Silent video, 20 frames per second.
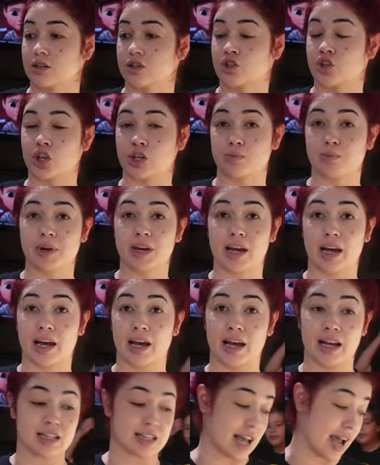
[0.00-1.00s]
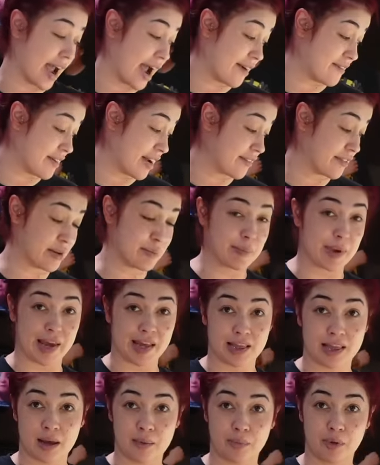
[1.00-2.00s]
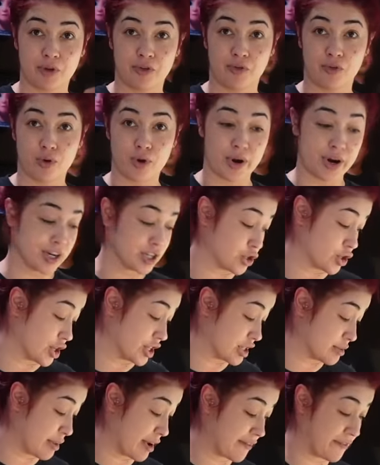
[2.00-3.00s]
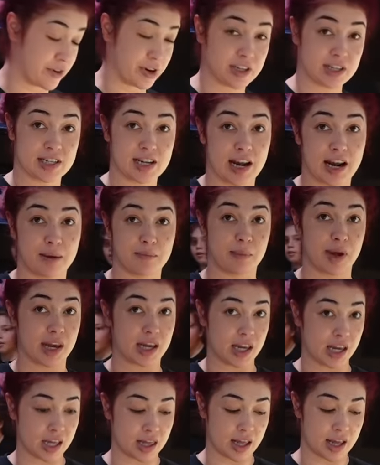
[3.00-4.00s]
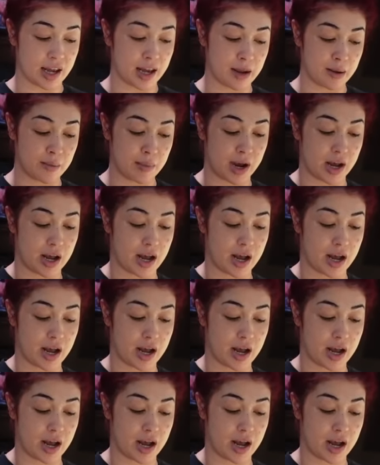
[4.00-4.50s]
Just because I have never made them before, so this is my first time making them.